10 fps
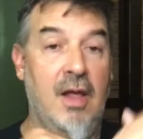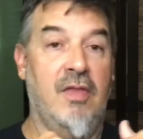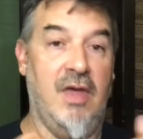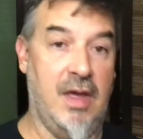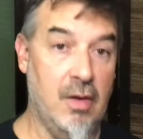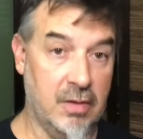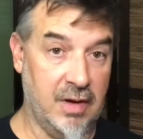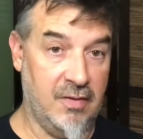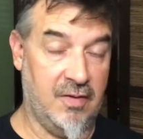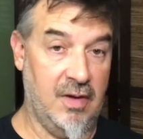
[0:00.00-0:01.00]
The hilt
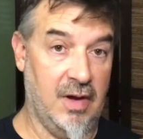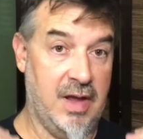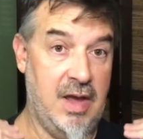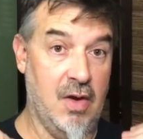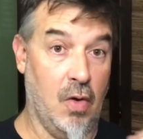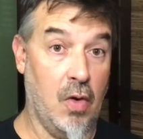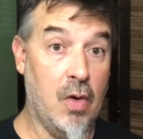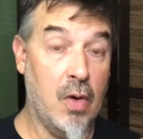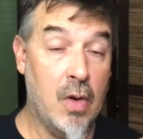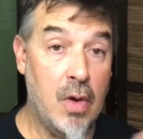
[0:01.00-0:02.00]
is still here
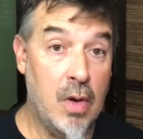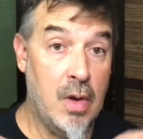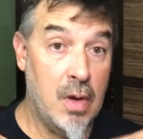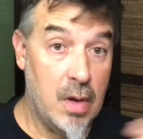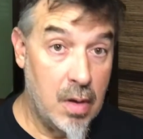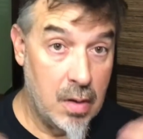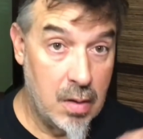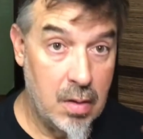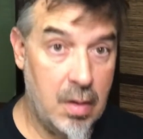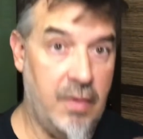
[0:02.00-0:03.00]

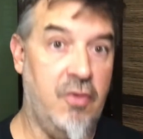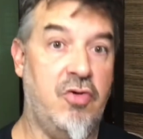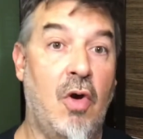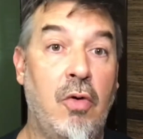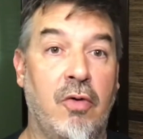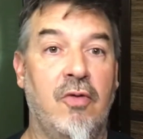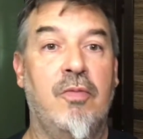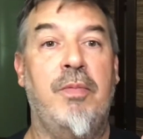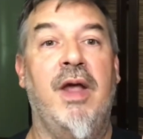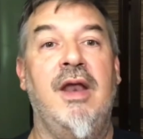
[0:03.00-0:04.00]
in the shoulders,
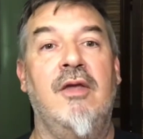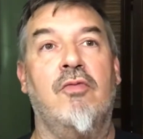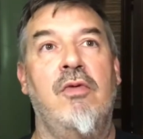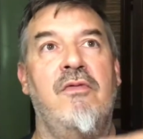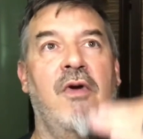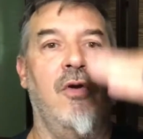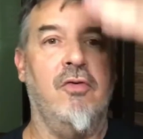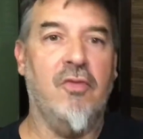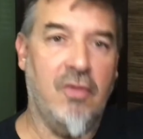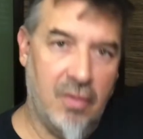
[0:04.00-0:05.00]
but it's
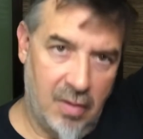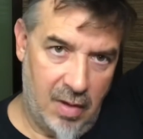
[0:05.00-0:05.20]
reversed